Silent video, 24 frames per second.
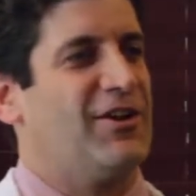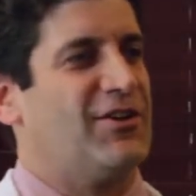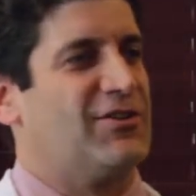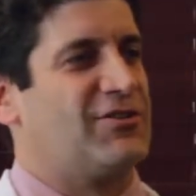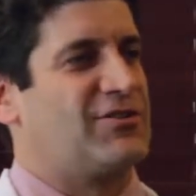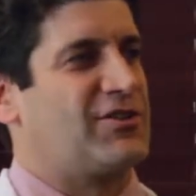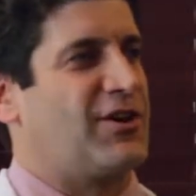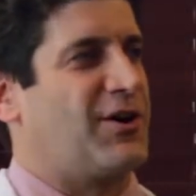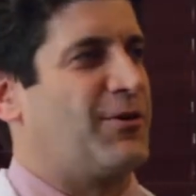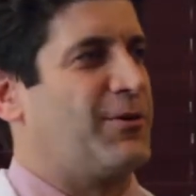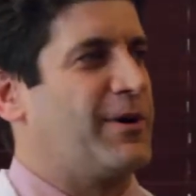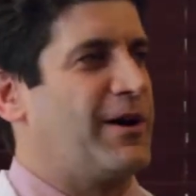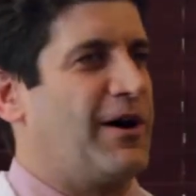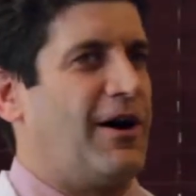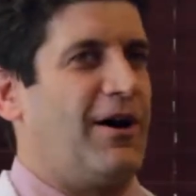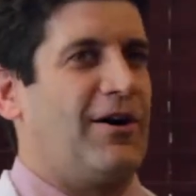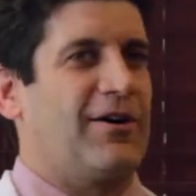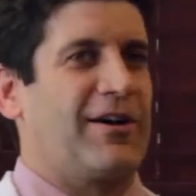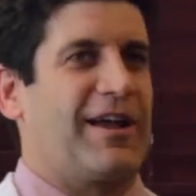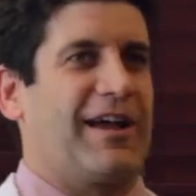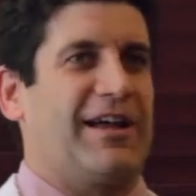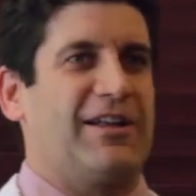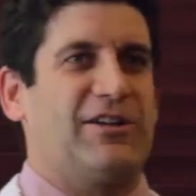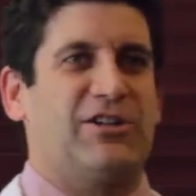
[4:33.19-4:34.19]
So we
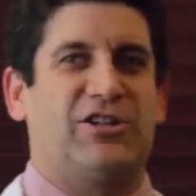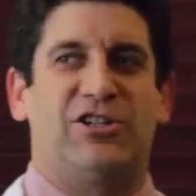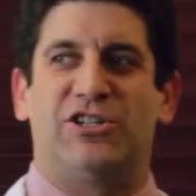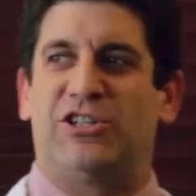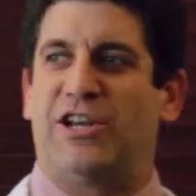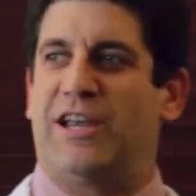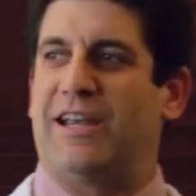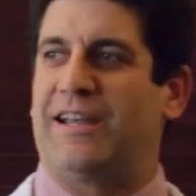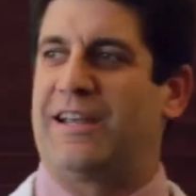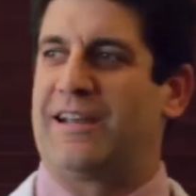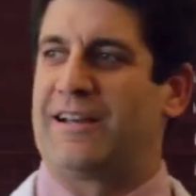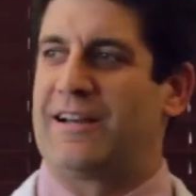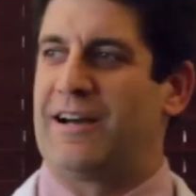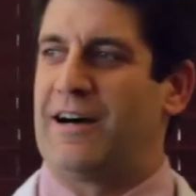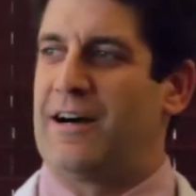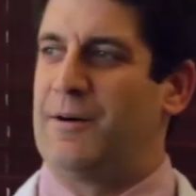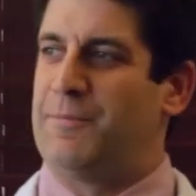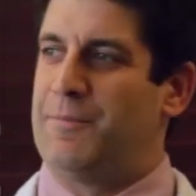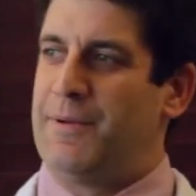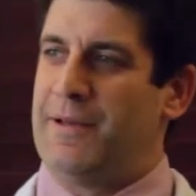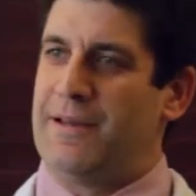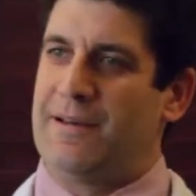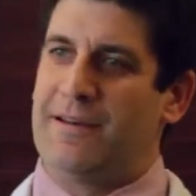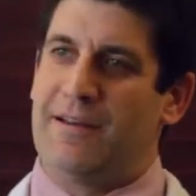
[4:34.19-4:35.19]
all get shaken
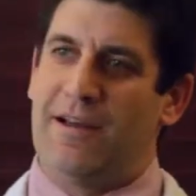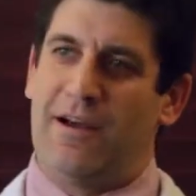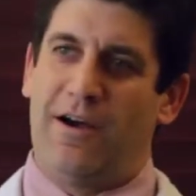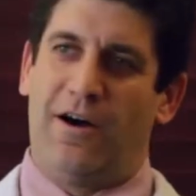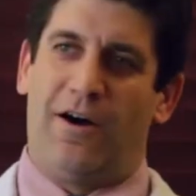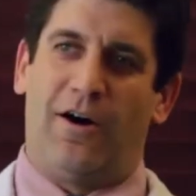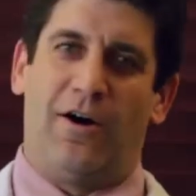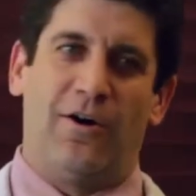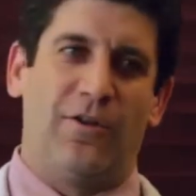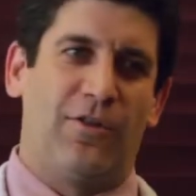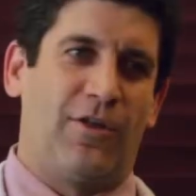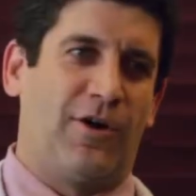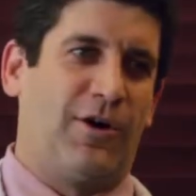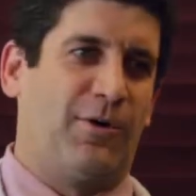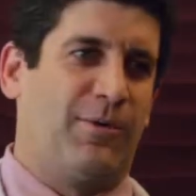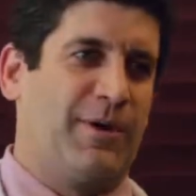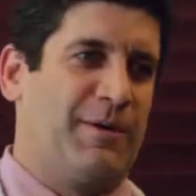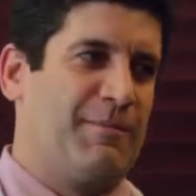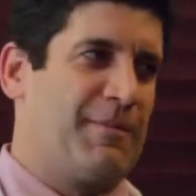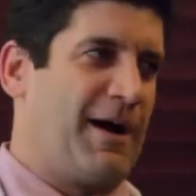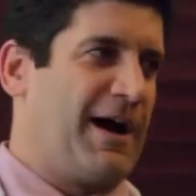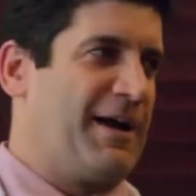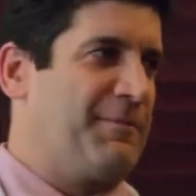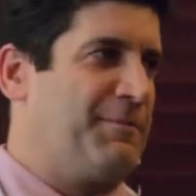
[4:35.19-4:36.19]
up, and although
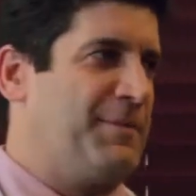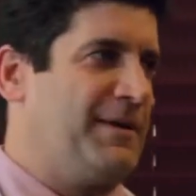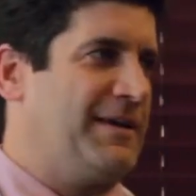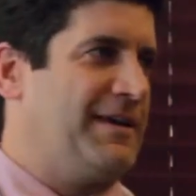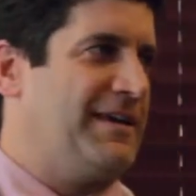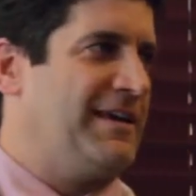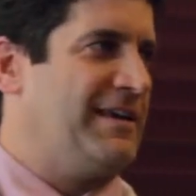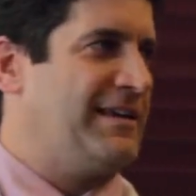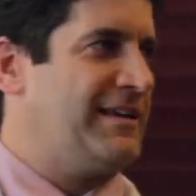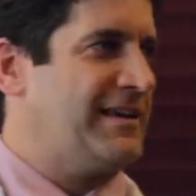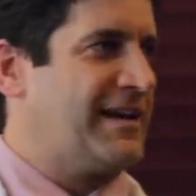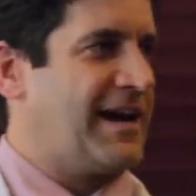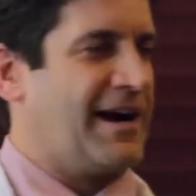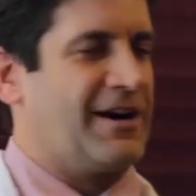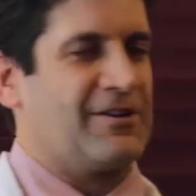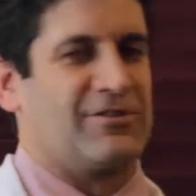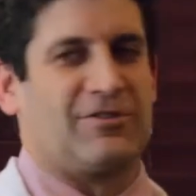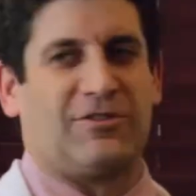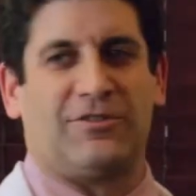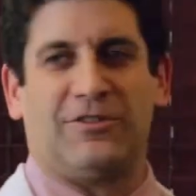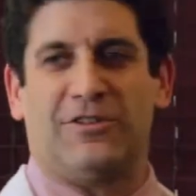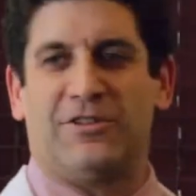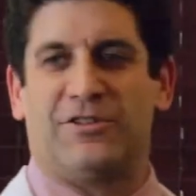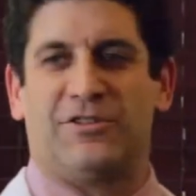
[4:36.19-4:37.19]
we might be eating our
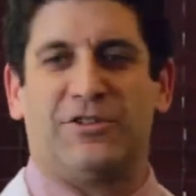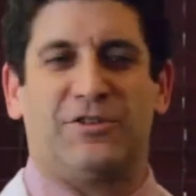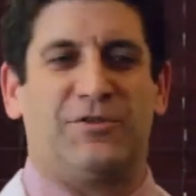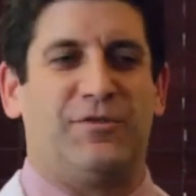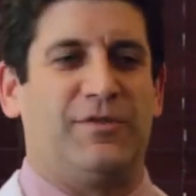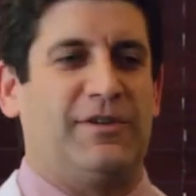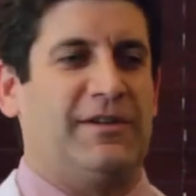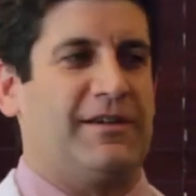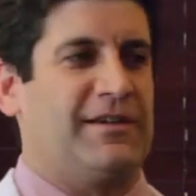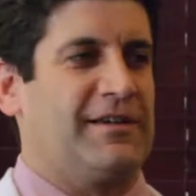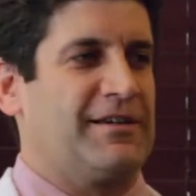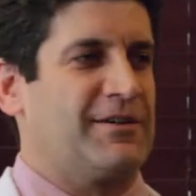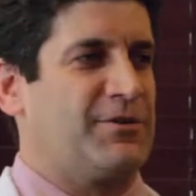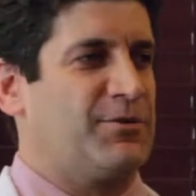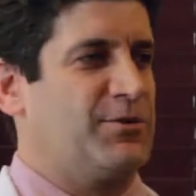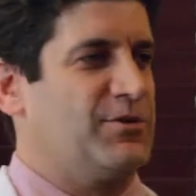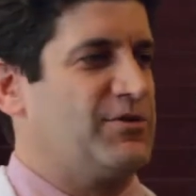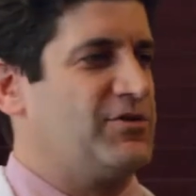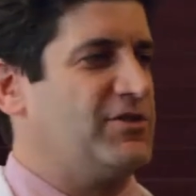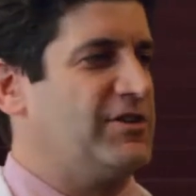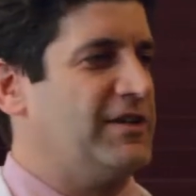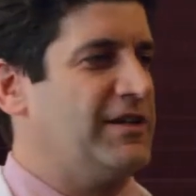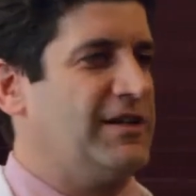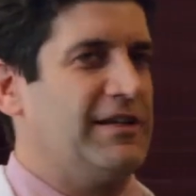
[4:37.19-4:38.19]
delicious vegan
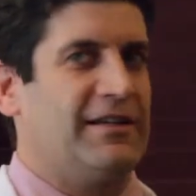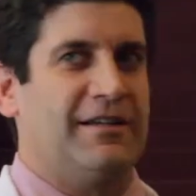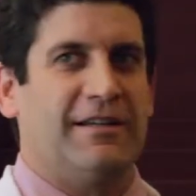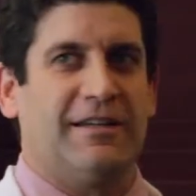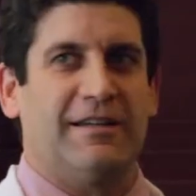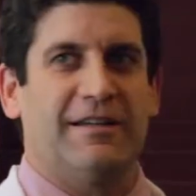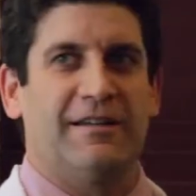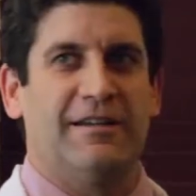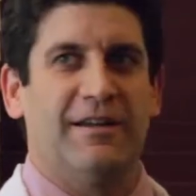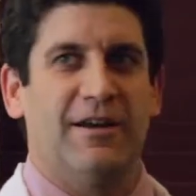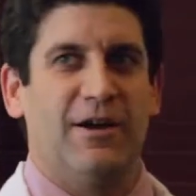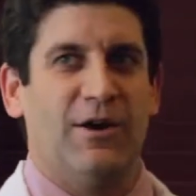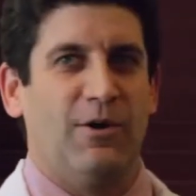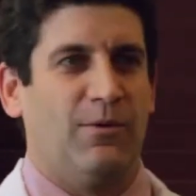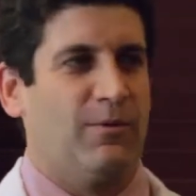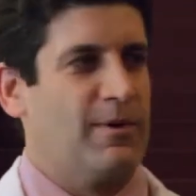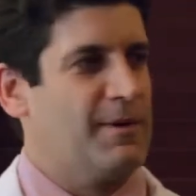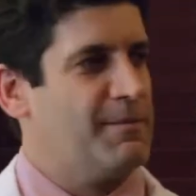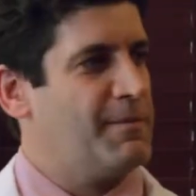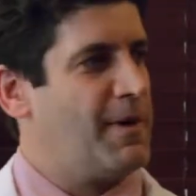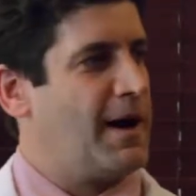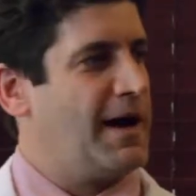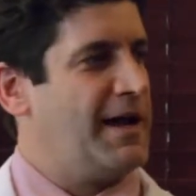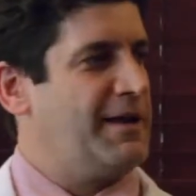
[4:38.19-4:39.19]
cuisine and
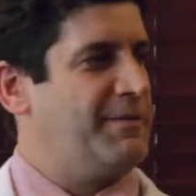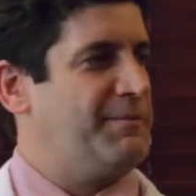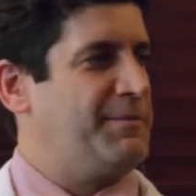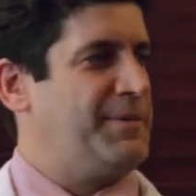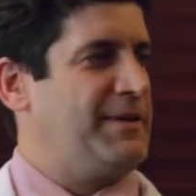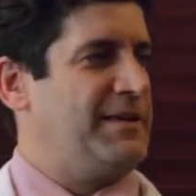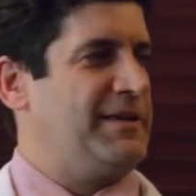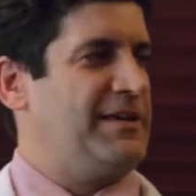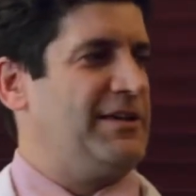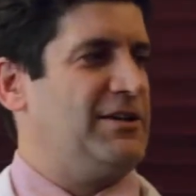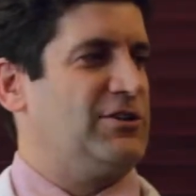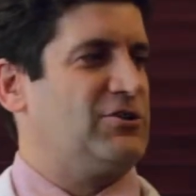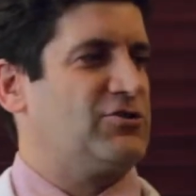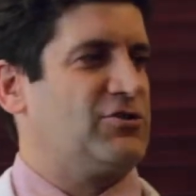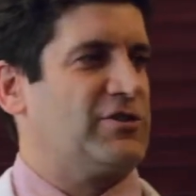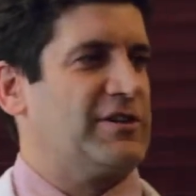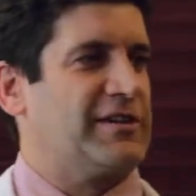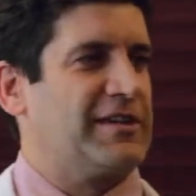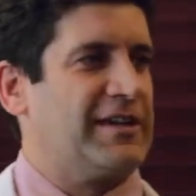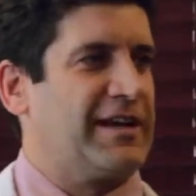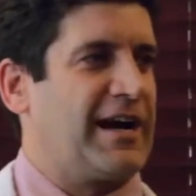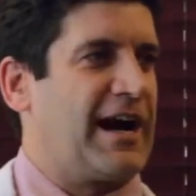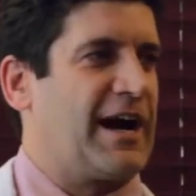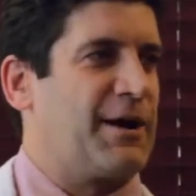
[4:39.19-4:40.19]
we might be
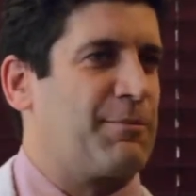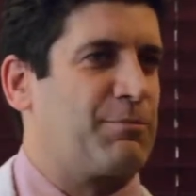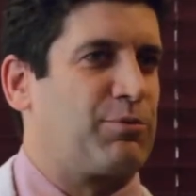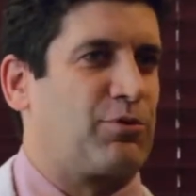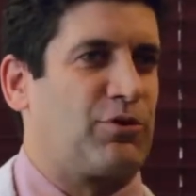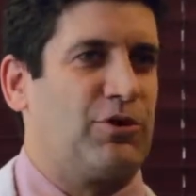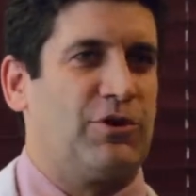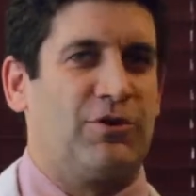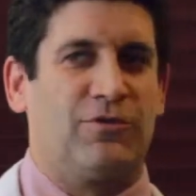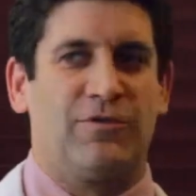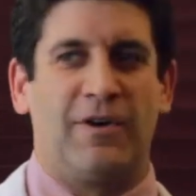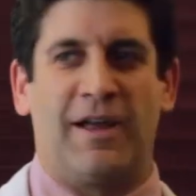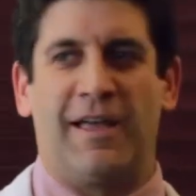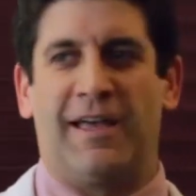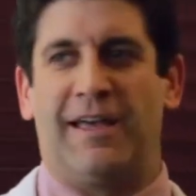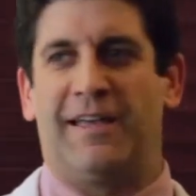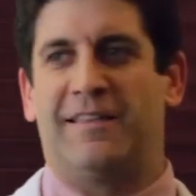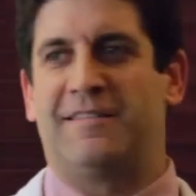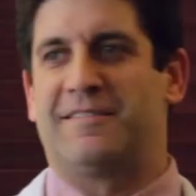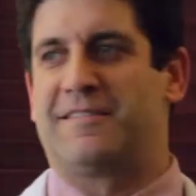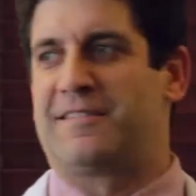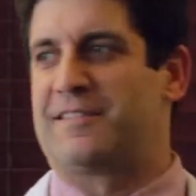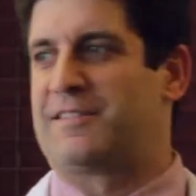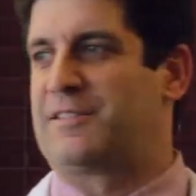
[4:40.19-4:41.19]
drinking our Pro
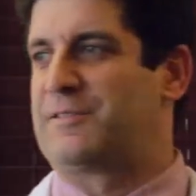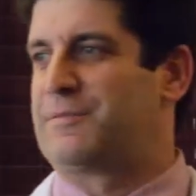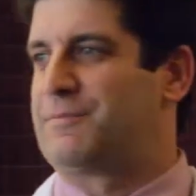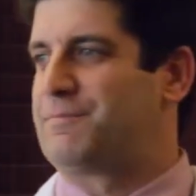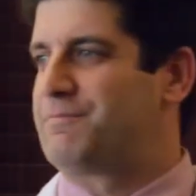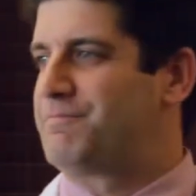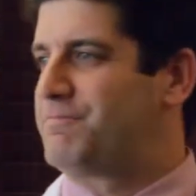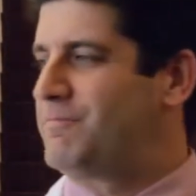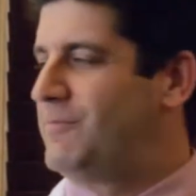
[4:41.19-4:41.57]
Reds,